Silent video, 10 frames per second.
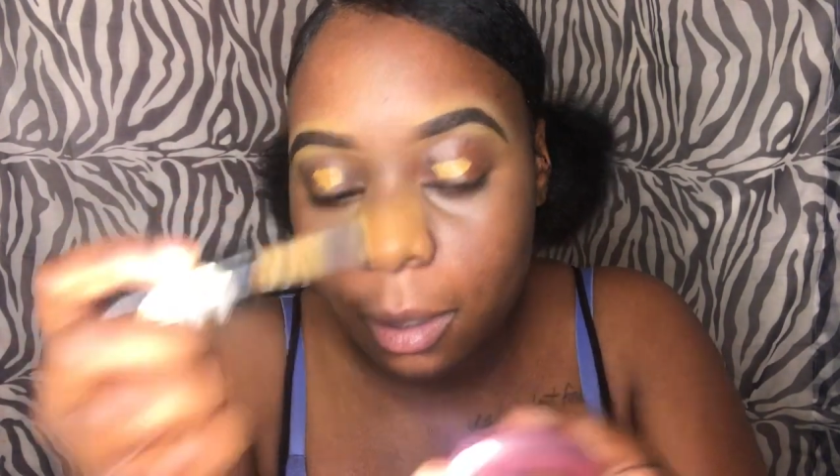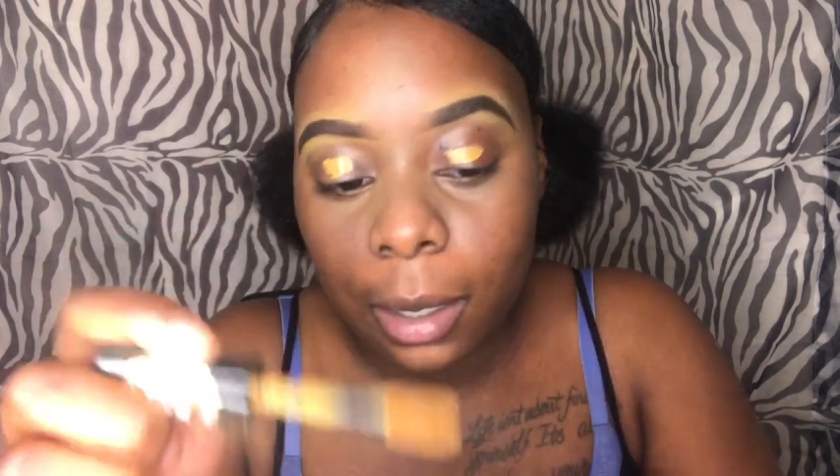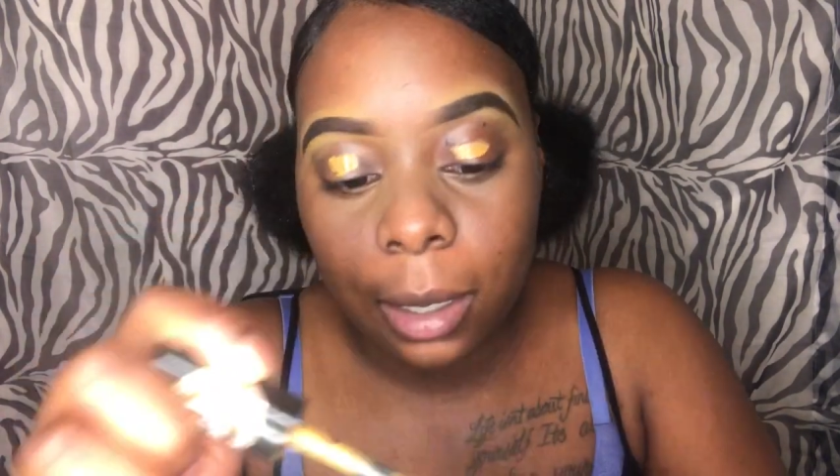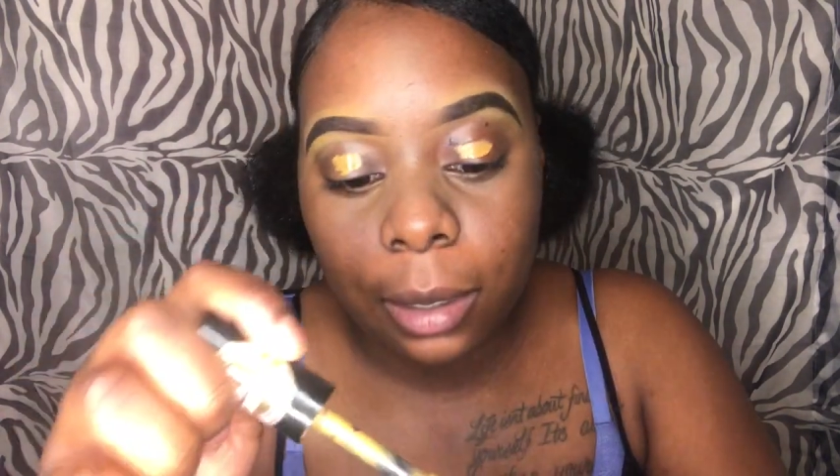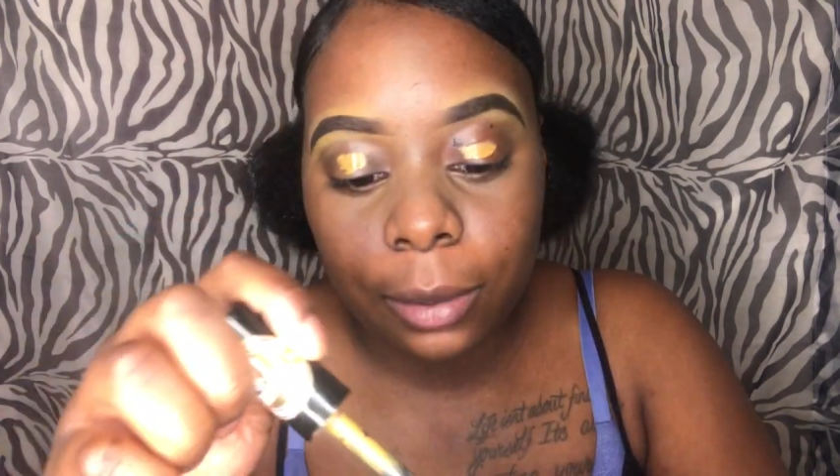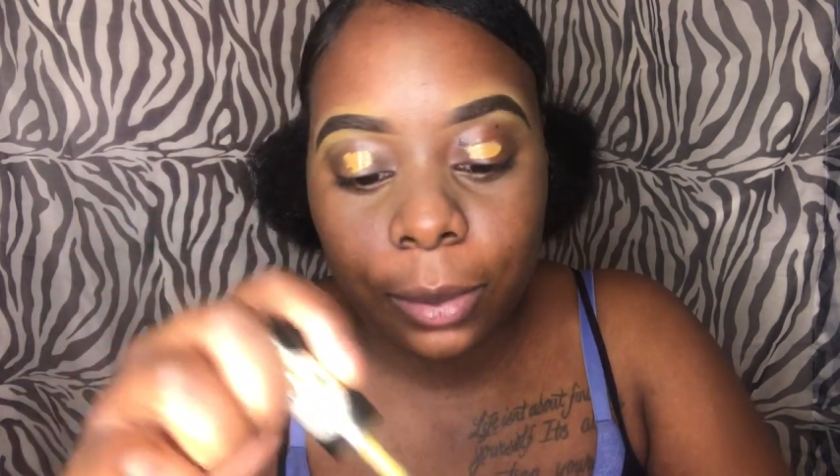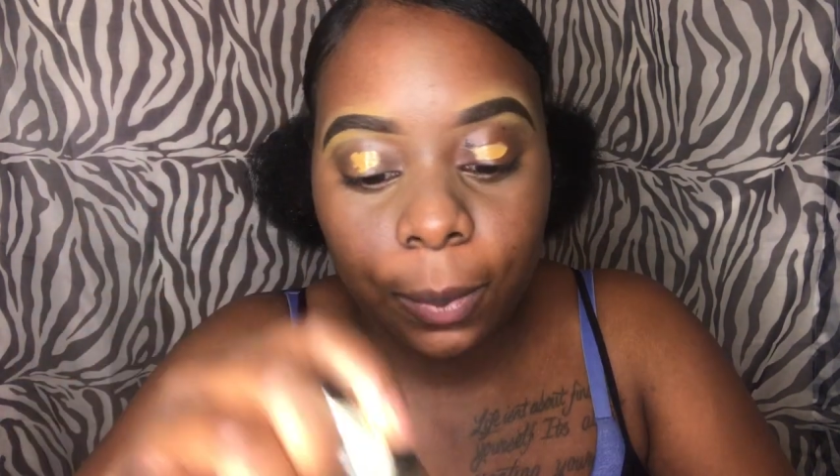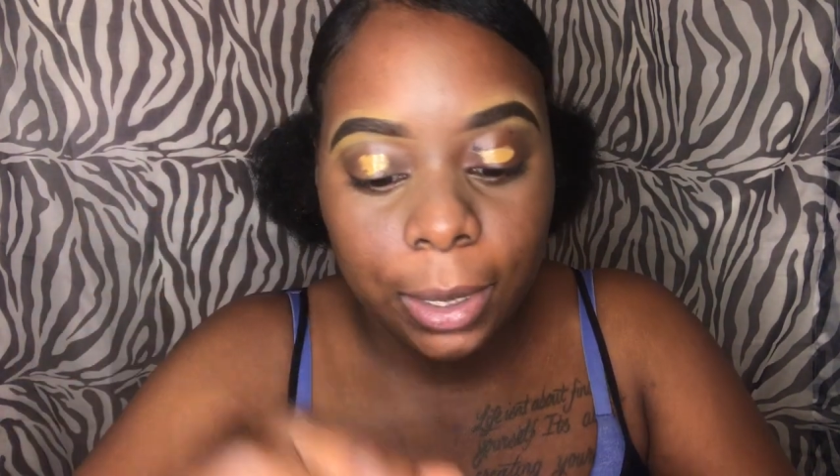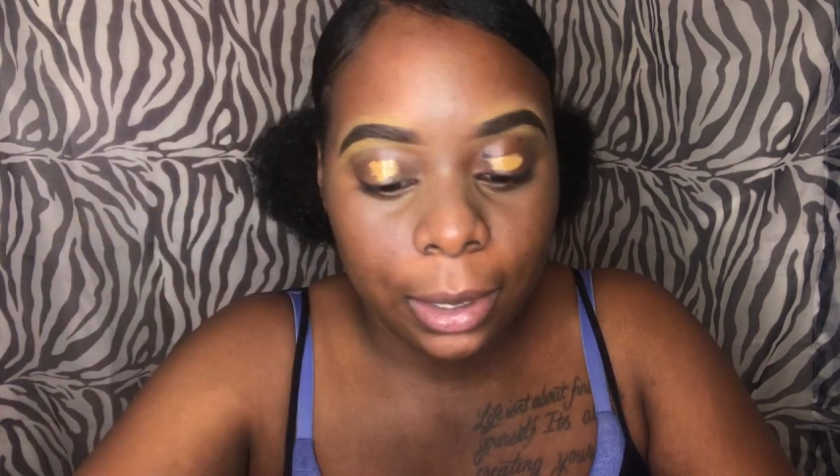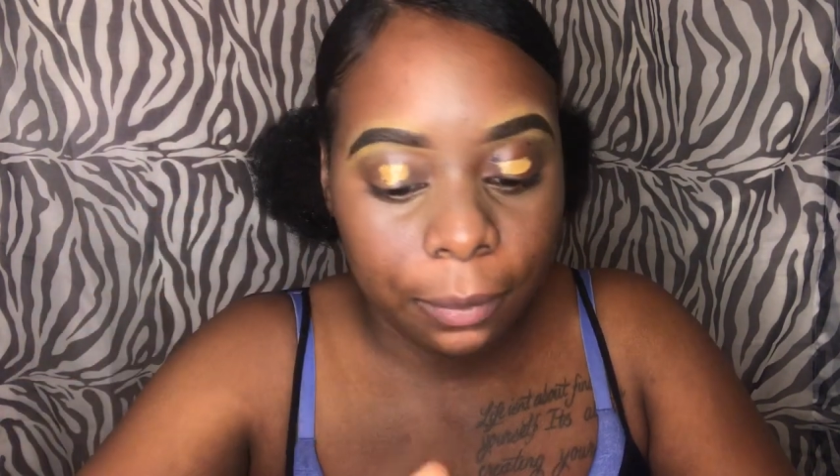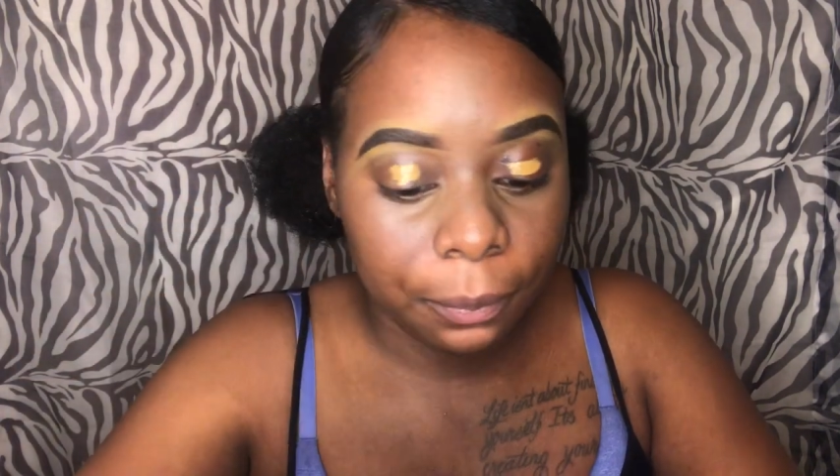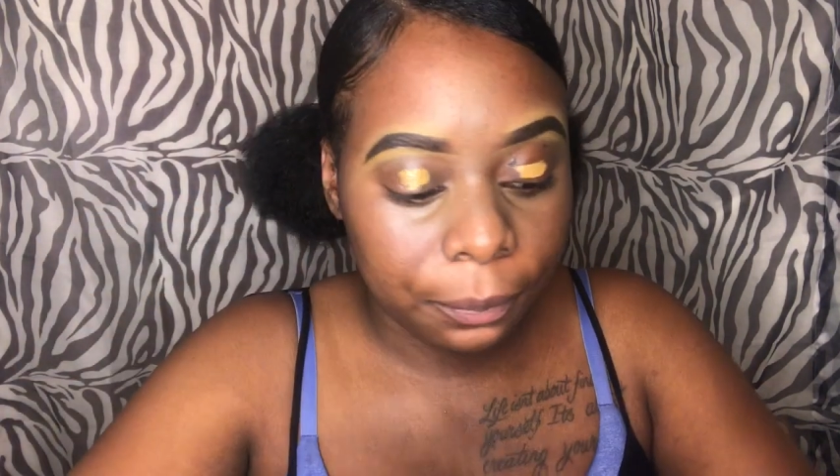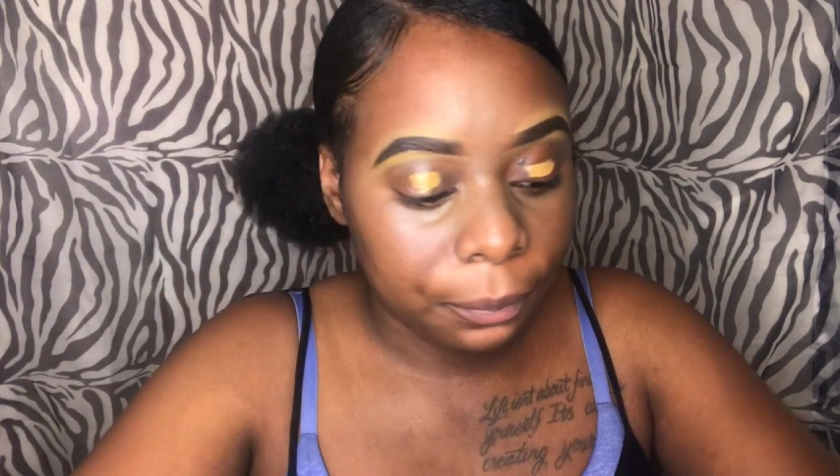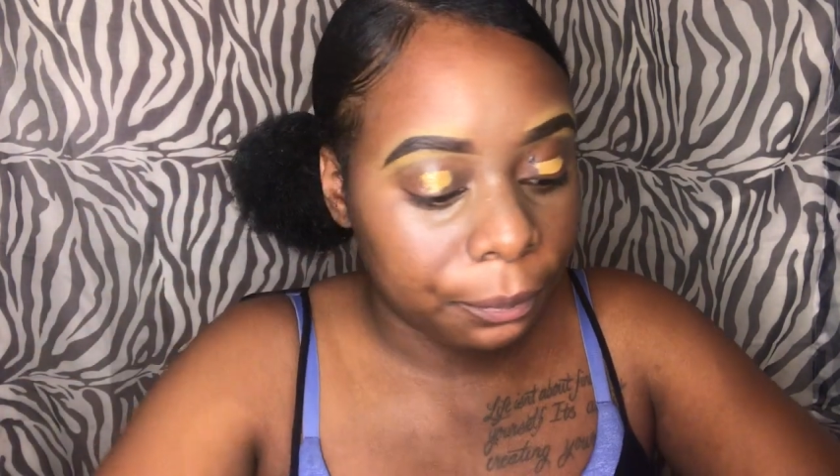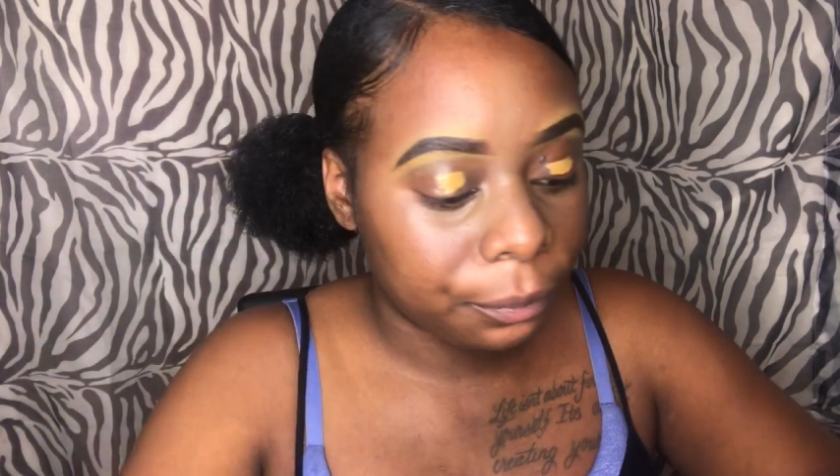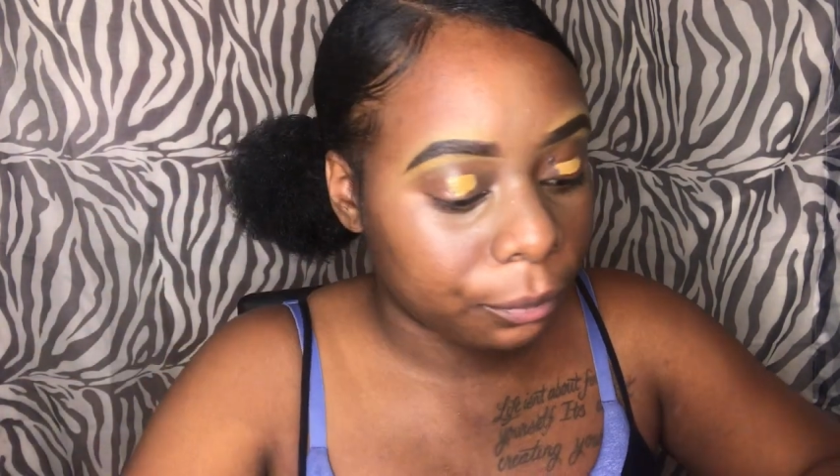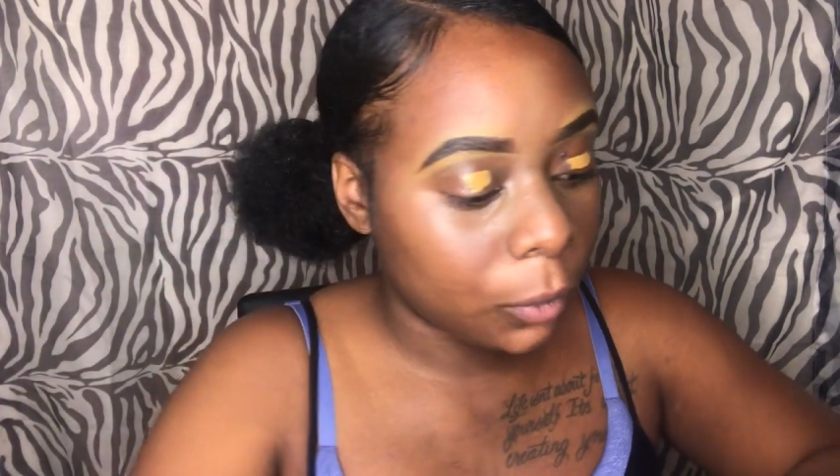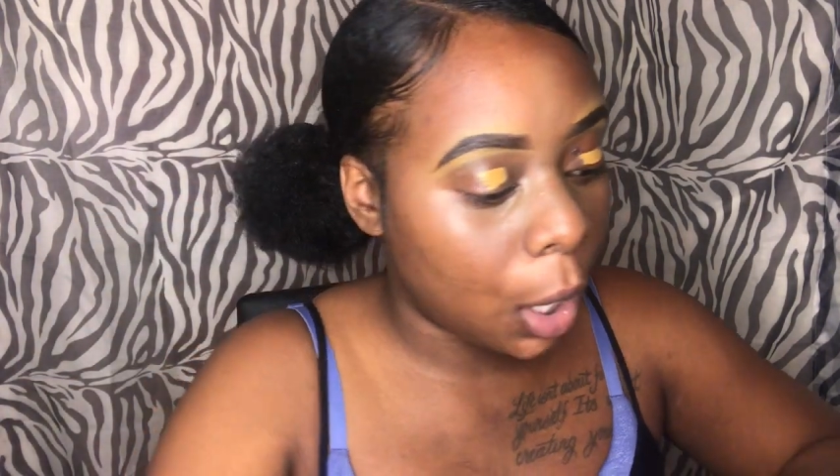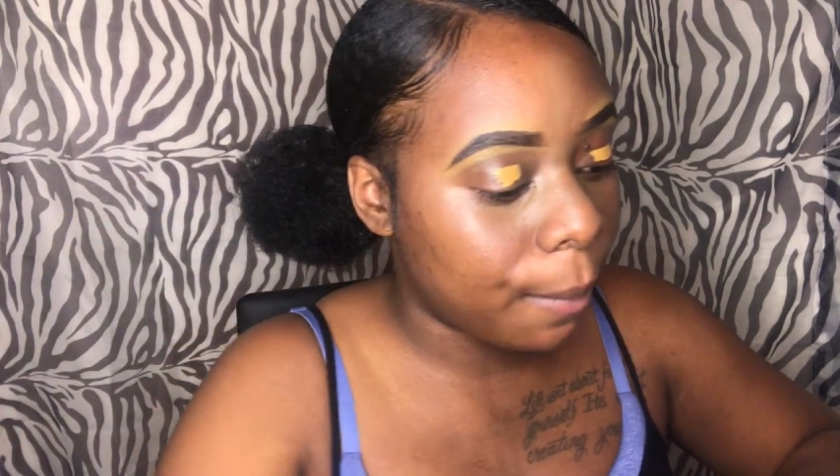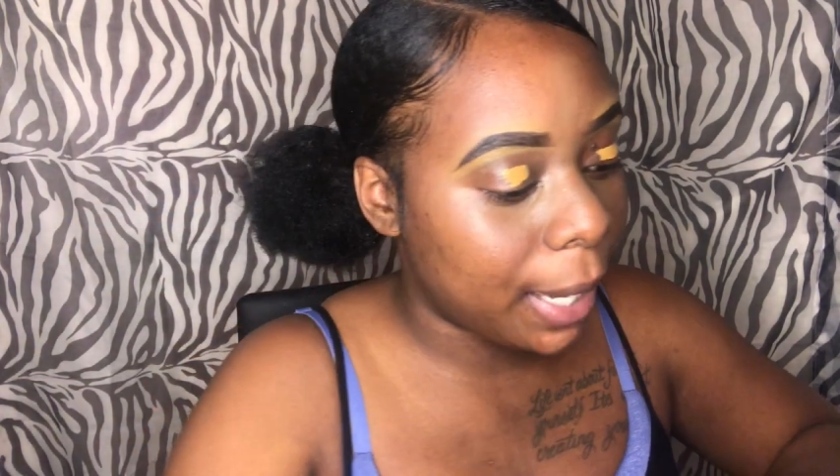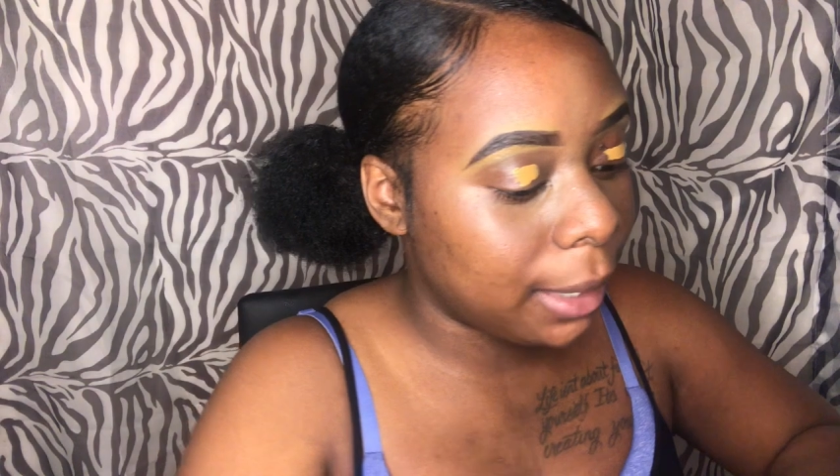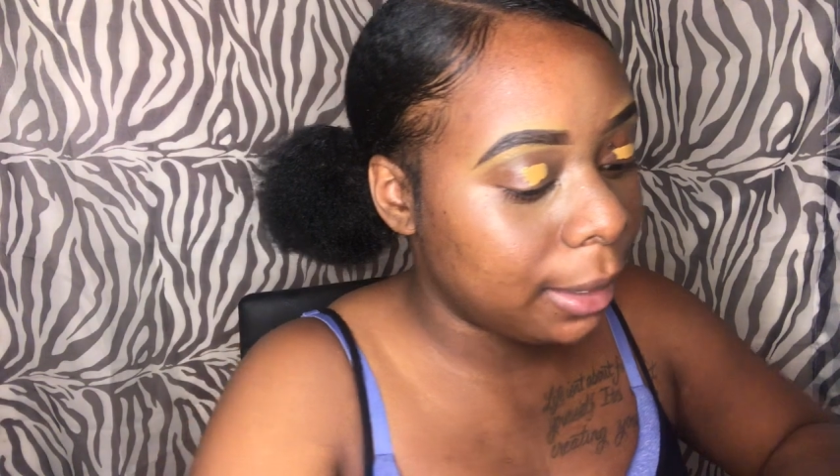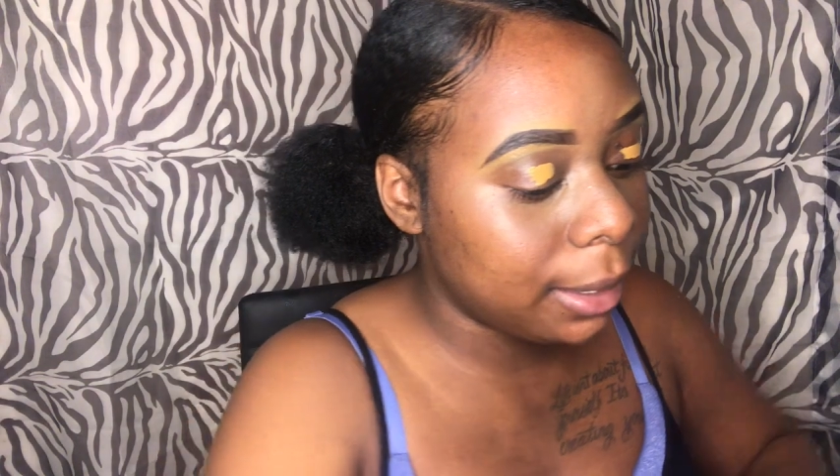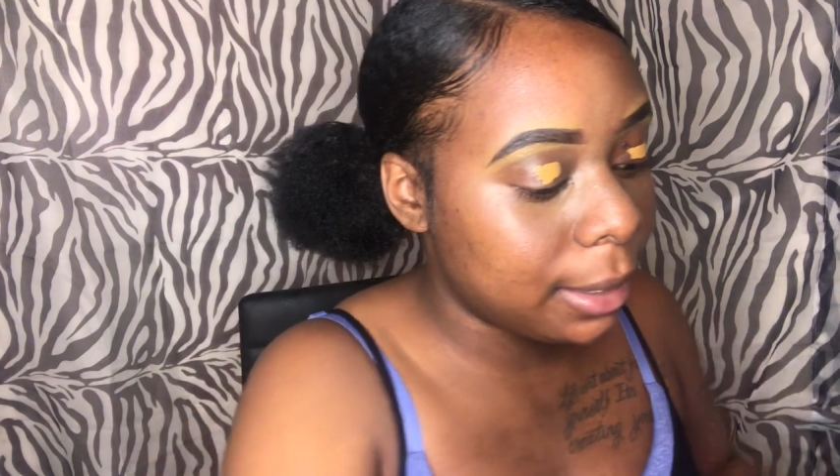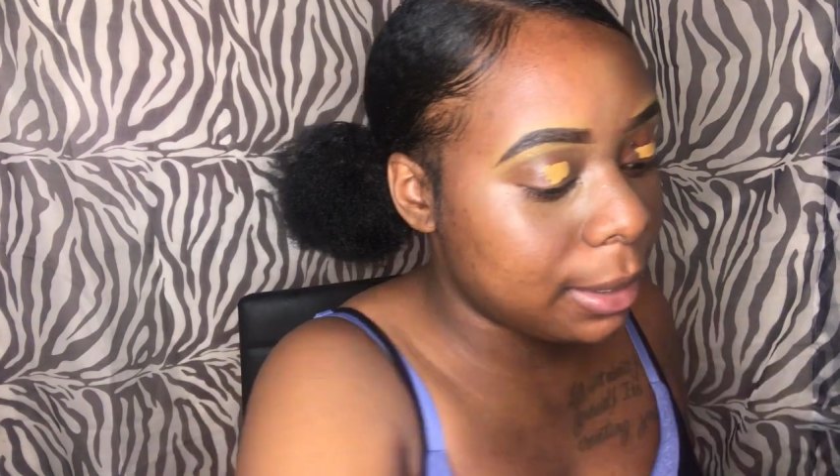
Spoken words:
a little bit on my lids